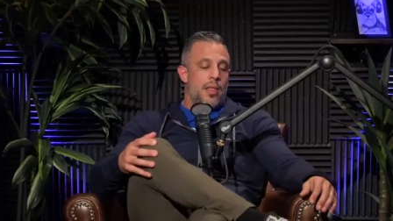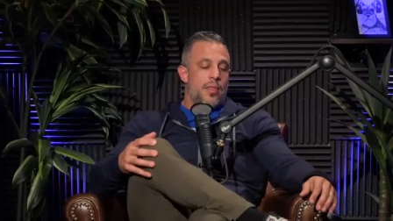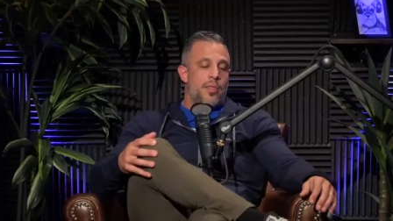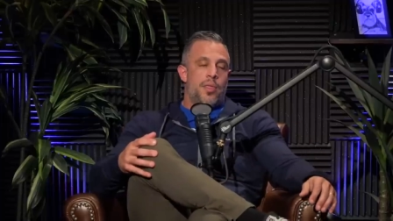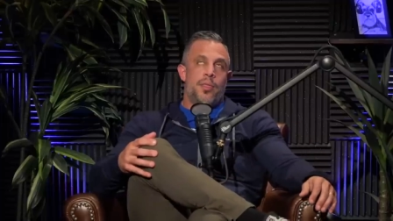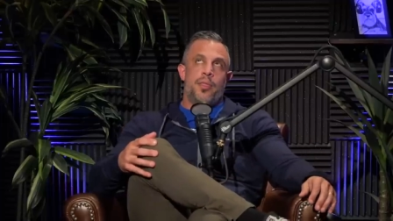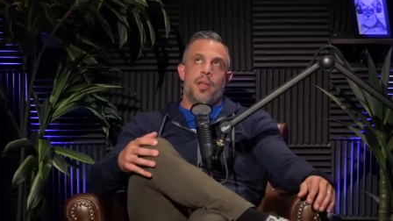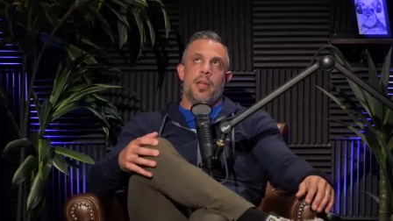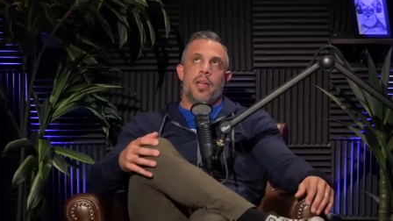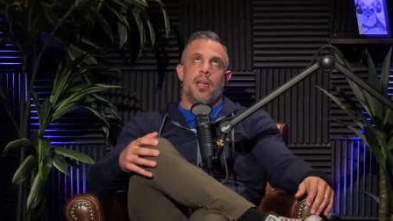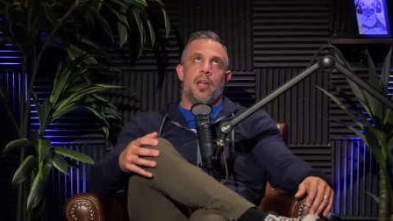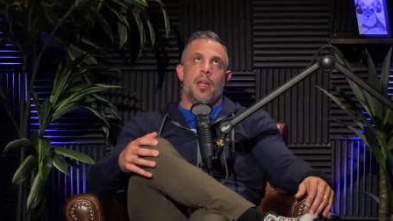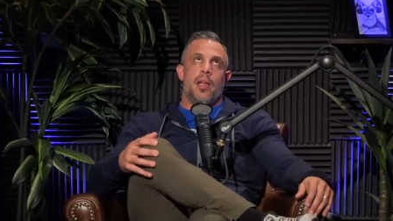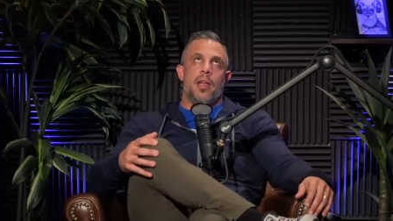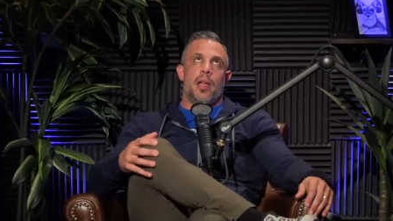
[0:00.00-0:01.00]

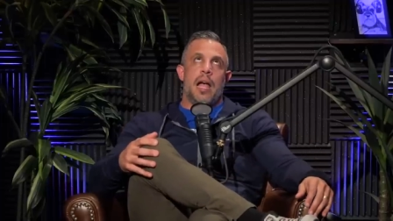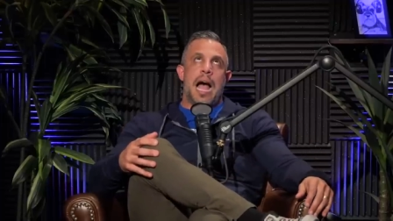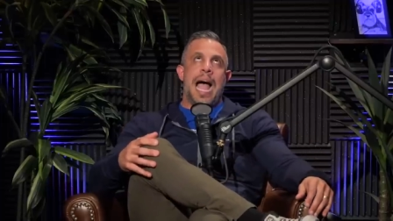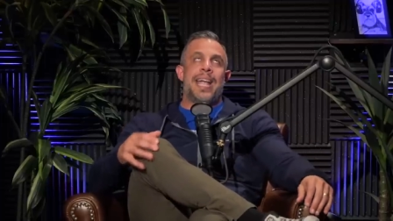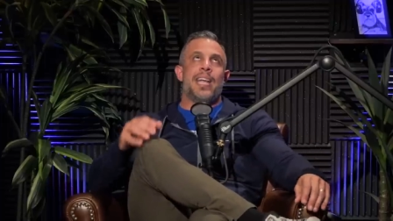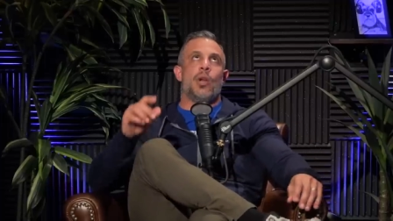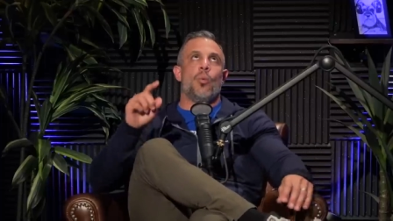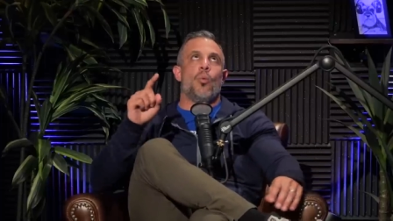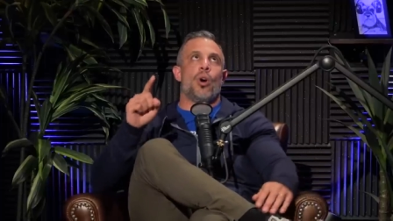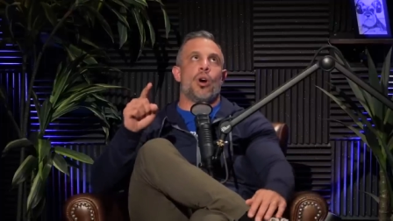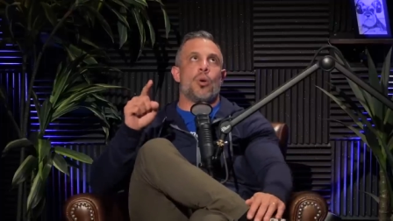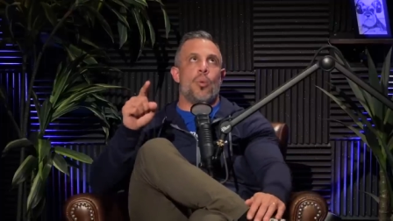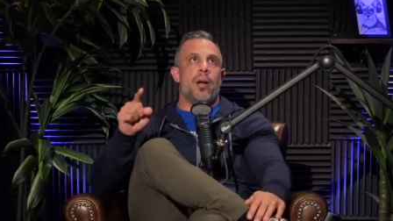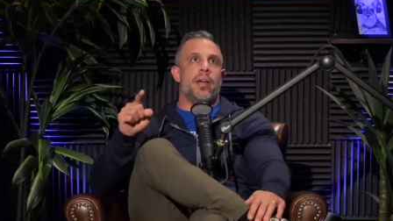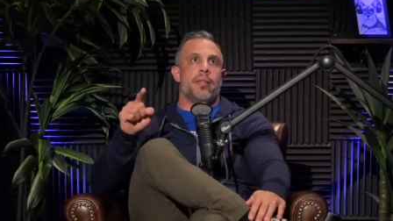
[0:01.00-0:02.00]
The I could
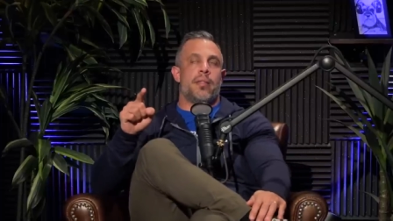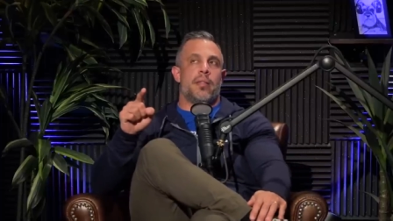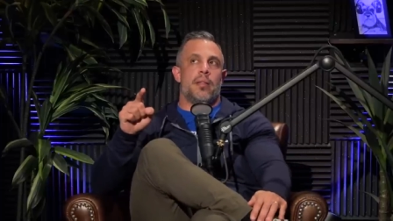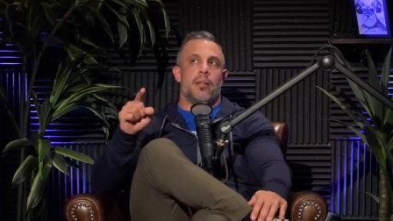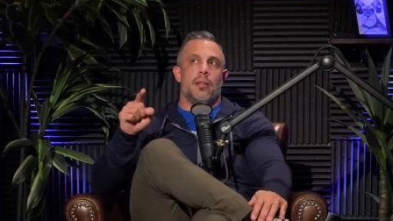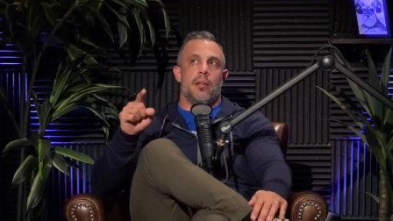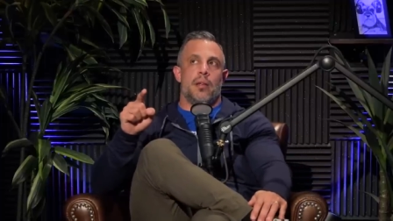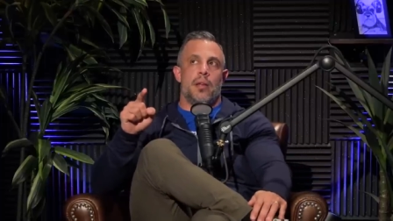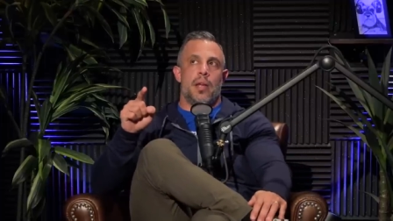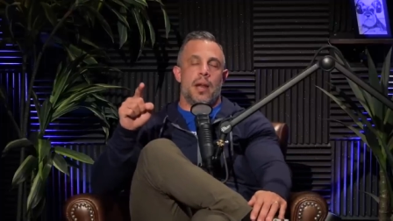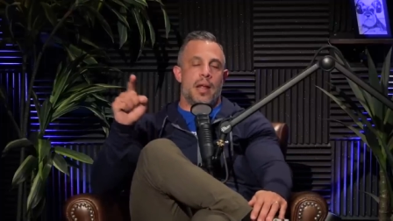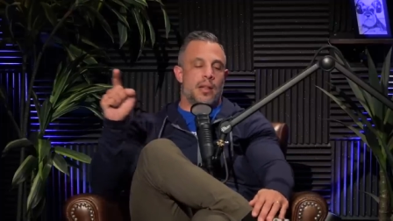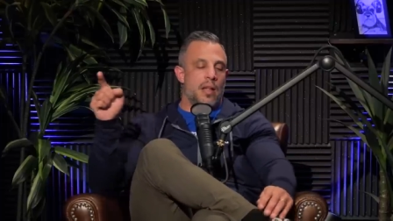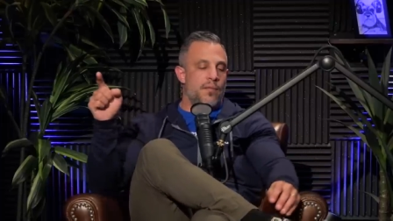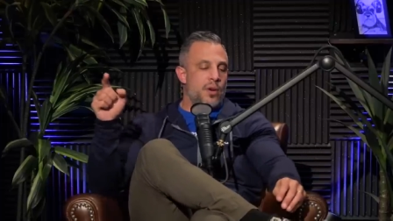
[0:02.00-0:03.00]
work with, and
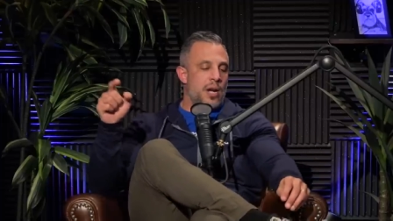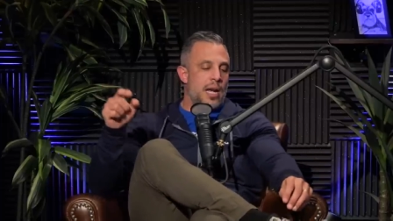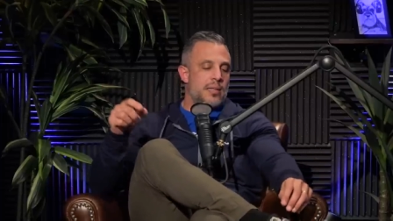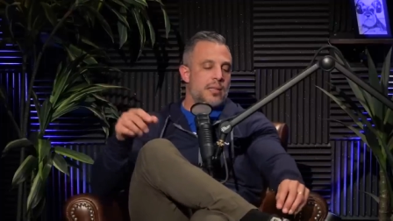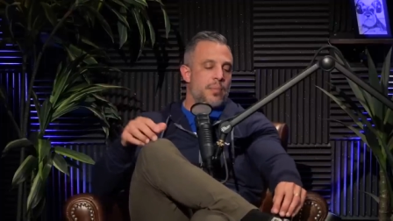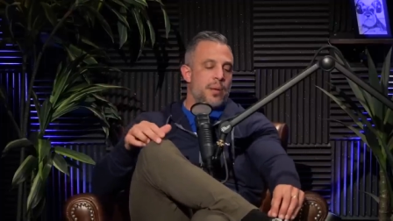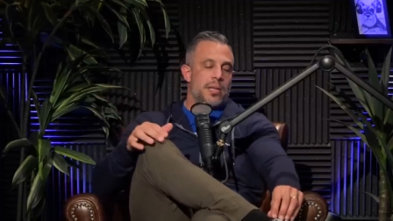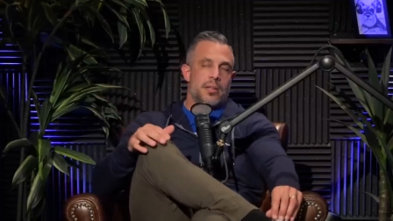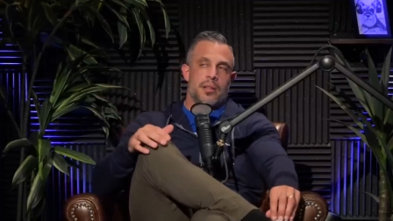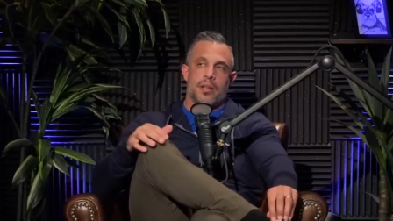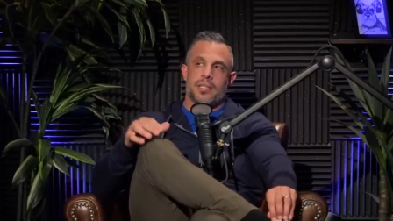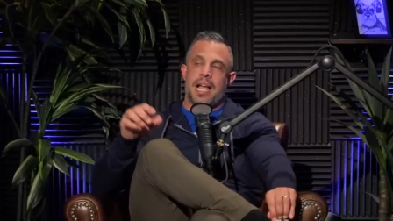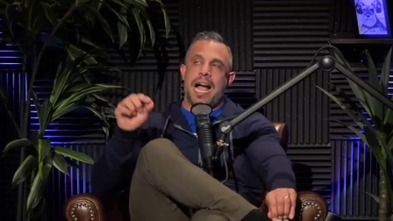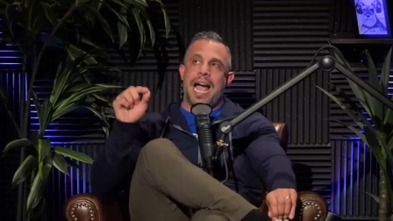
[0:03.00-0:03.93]
I'd love your guys' opinion on this.